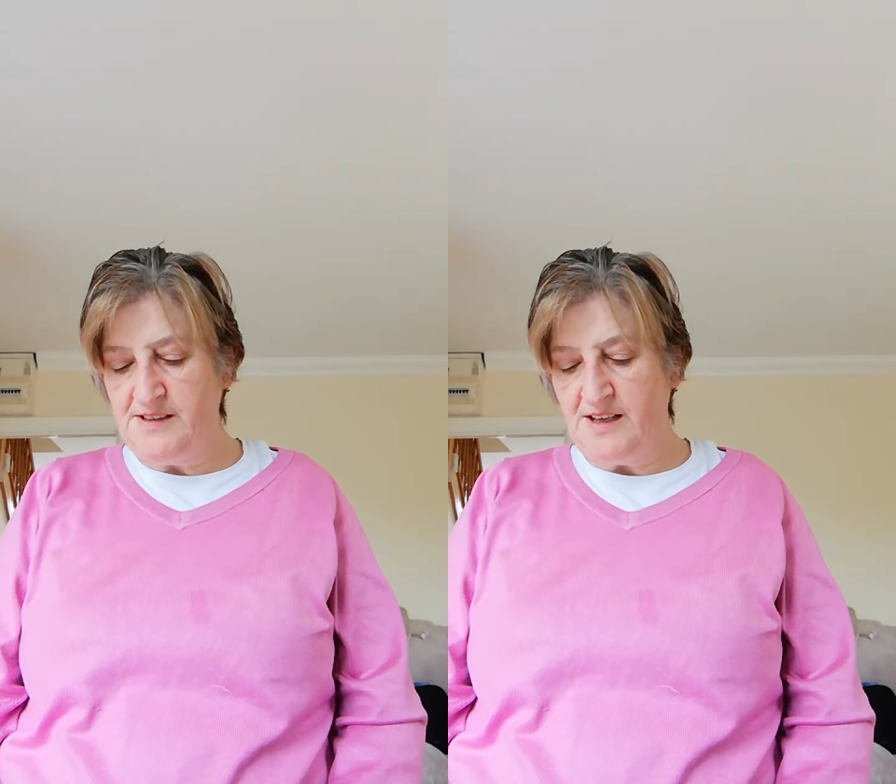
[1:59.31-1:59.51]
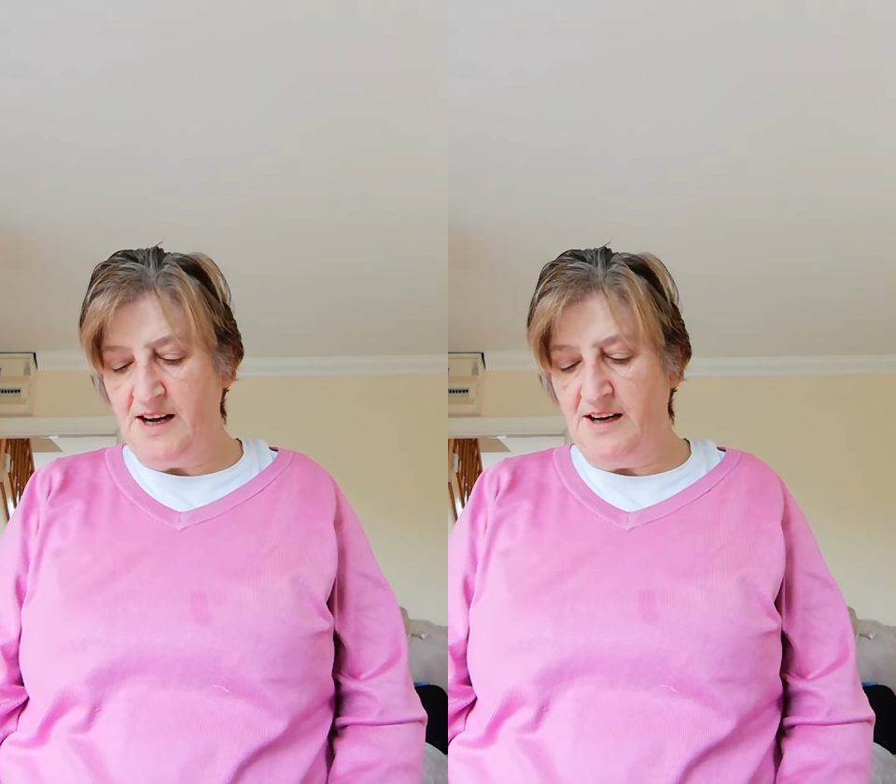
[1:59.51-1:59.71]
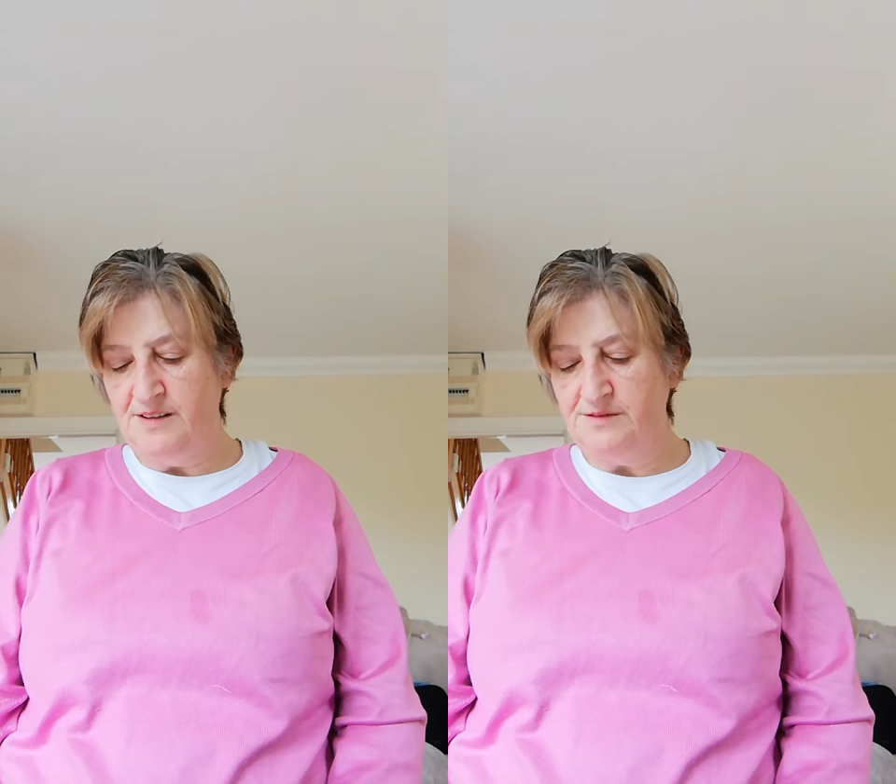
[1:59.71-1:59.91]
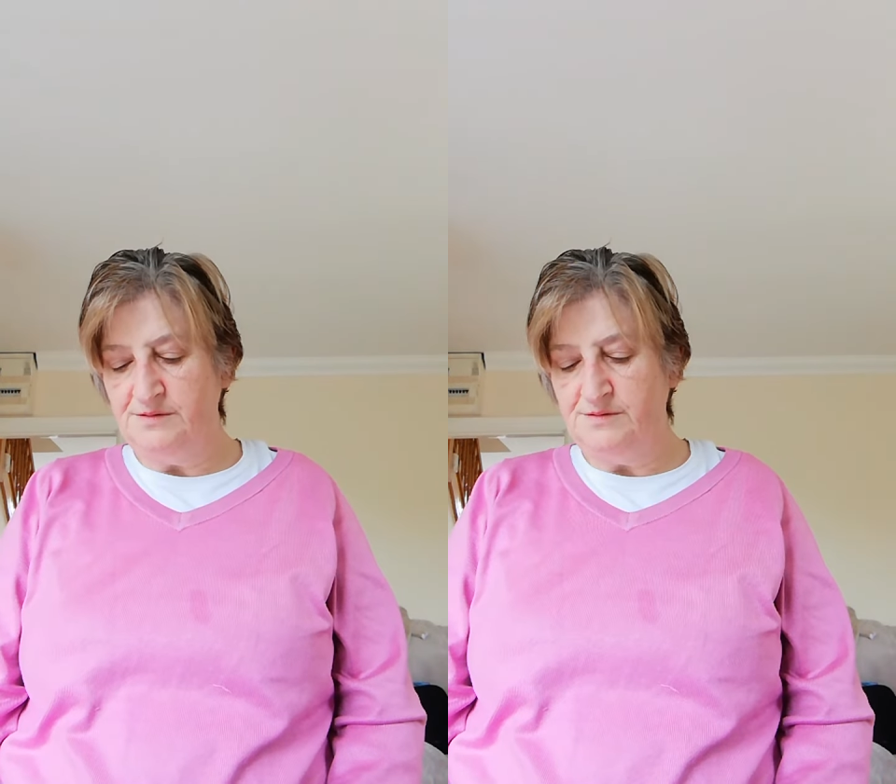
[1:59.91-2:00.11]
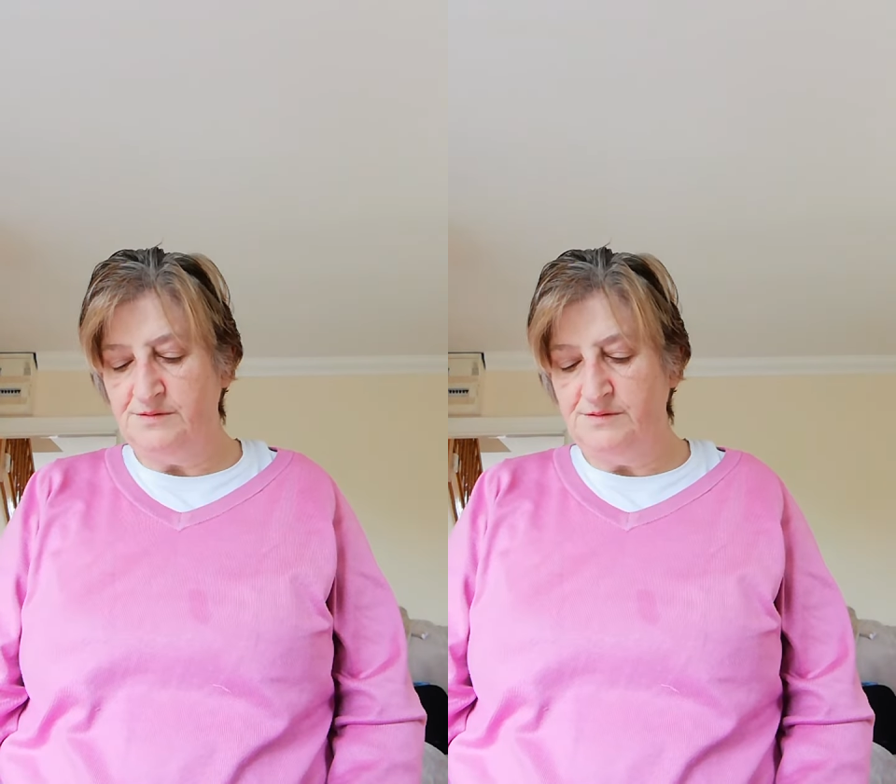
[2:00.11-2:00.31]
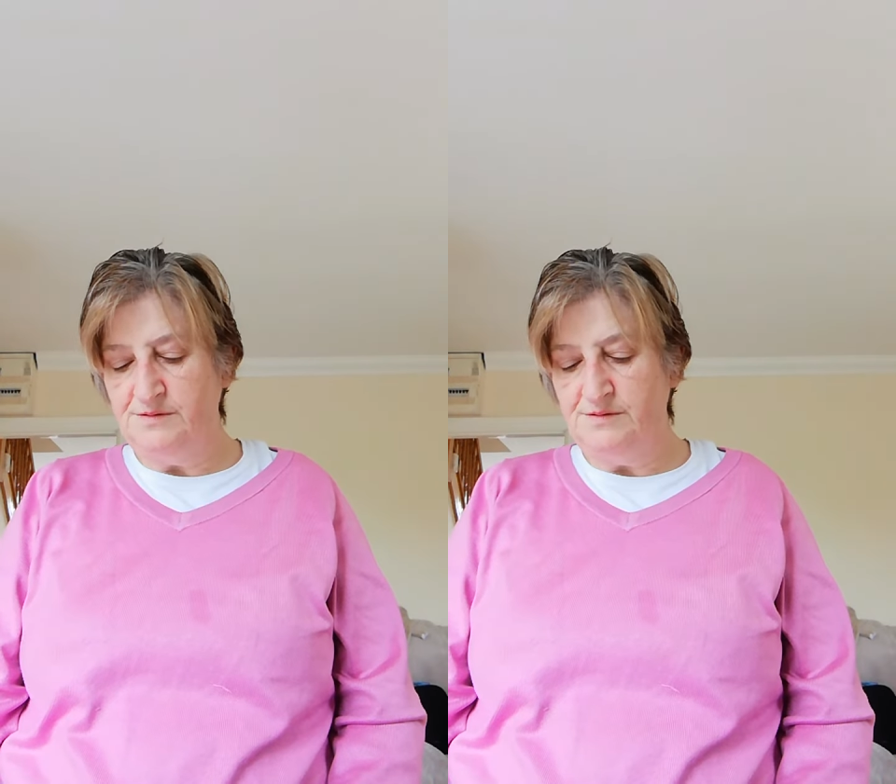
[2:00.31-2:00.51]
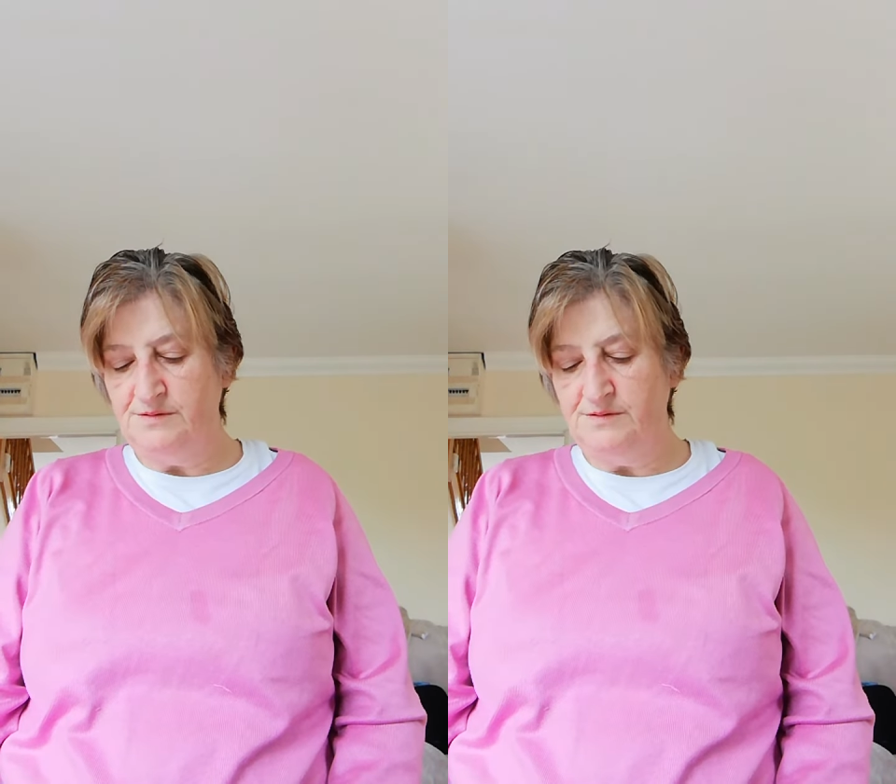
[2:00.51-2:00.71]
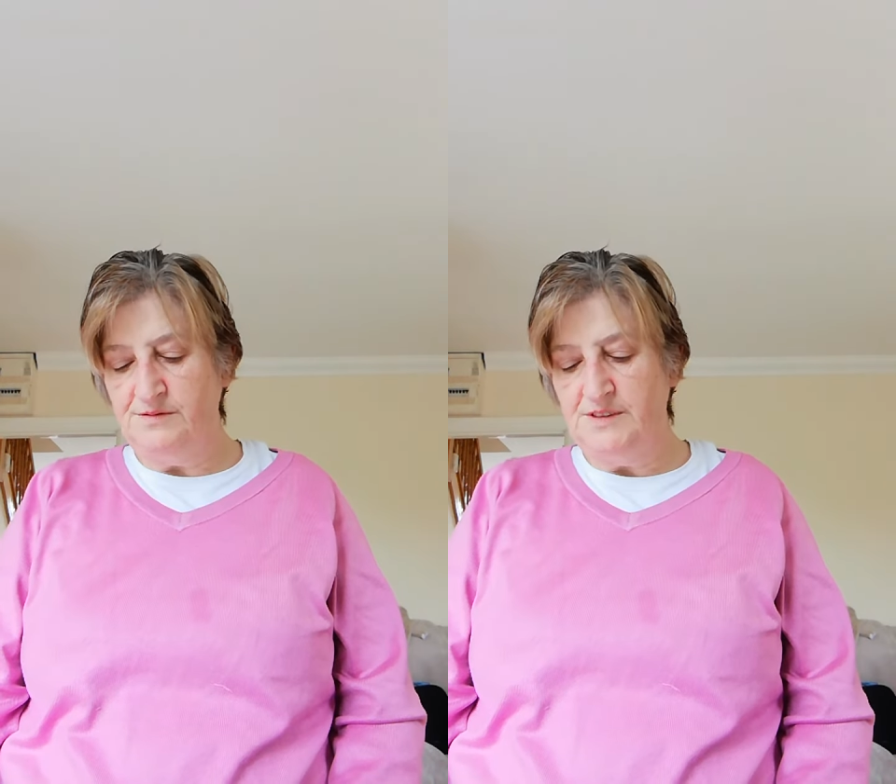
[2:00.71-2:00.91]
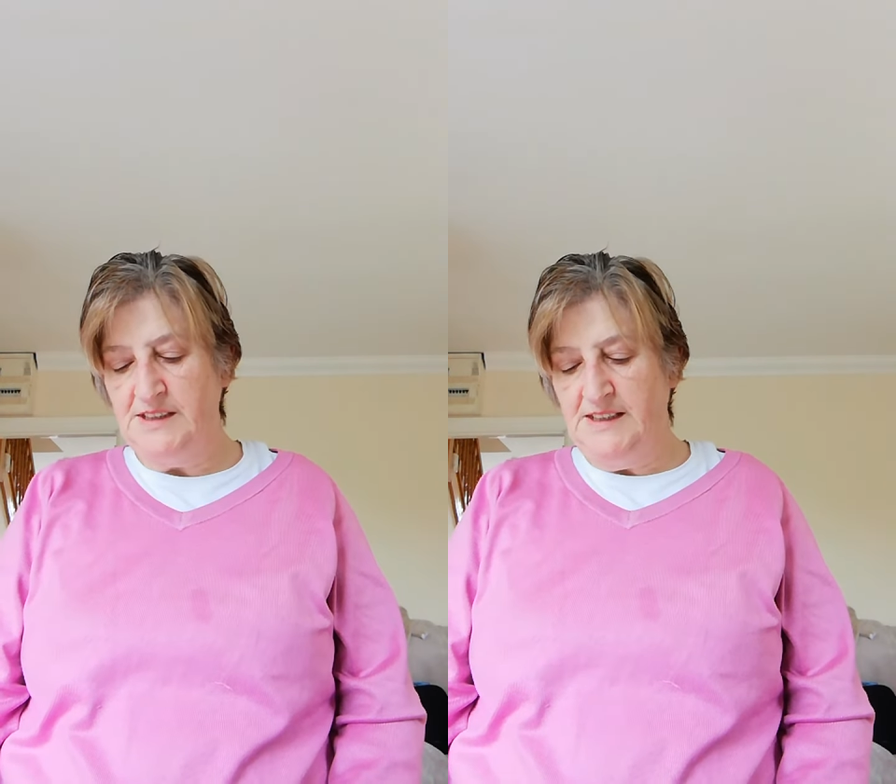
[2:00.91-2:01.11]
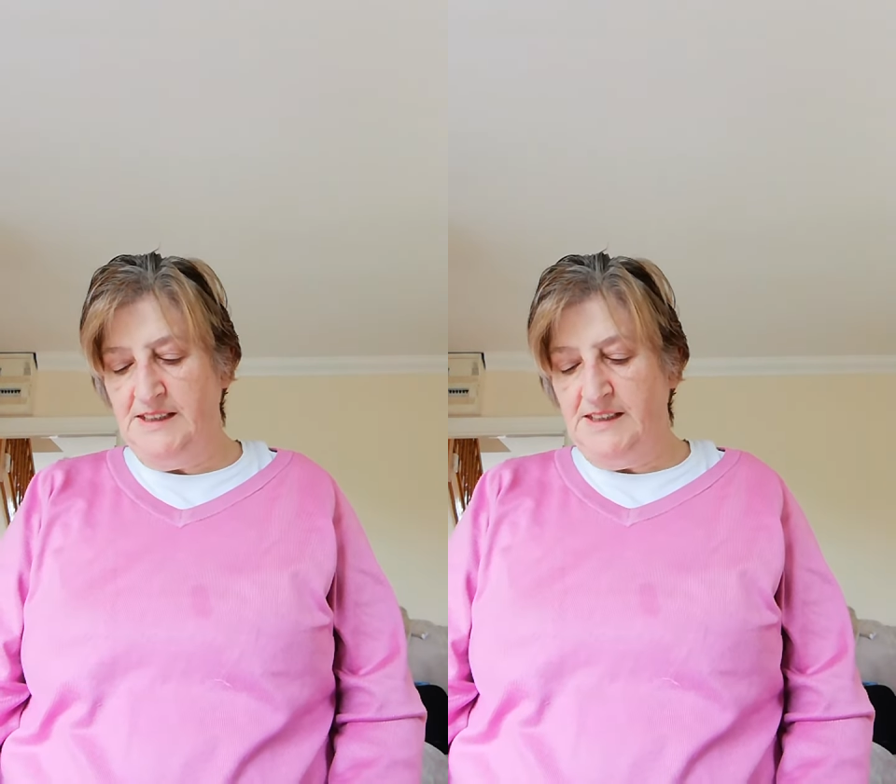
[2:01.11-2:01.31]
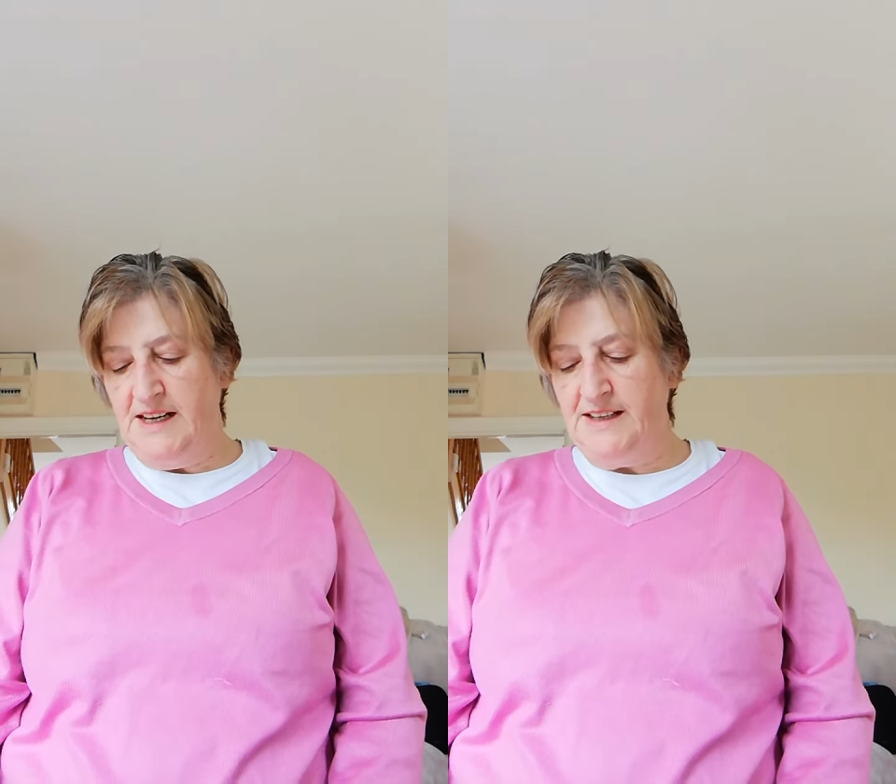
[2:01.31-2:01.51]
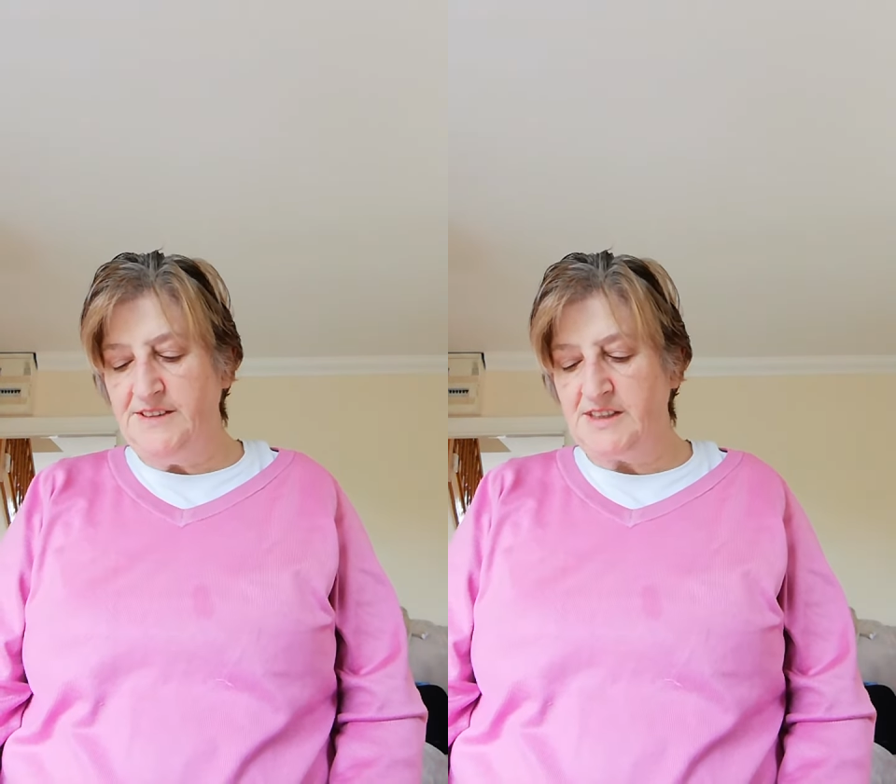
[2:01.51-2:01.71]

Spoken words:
town and